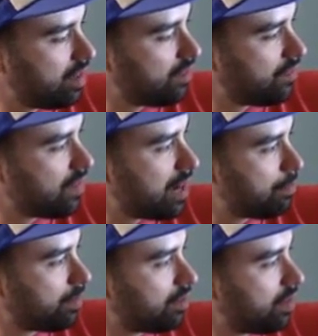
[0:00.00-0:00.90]
the
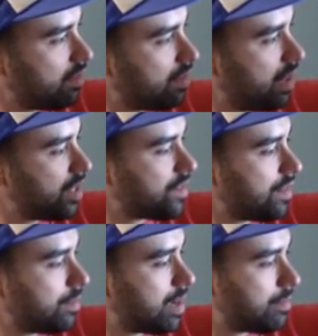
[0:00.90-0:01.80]
5% range, if
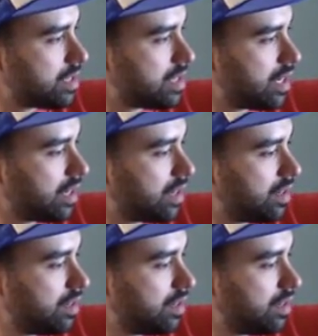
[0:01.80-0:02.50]
I'm not mistaken.